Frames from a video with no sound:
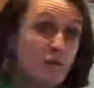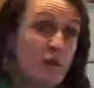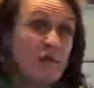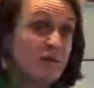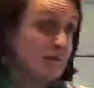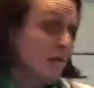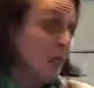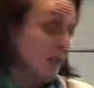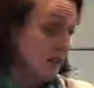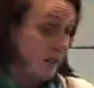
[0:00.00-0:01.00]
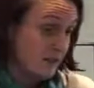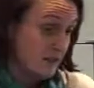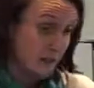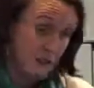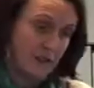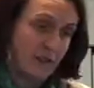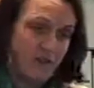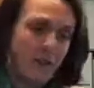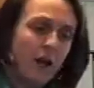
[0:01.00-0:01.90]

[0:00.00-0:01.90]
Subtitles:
or even colleagues in the same sector.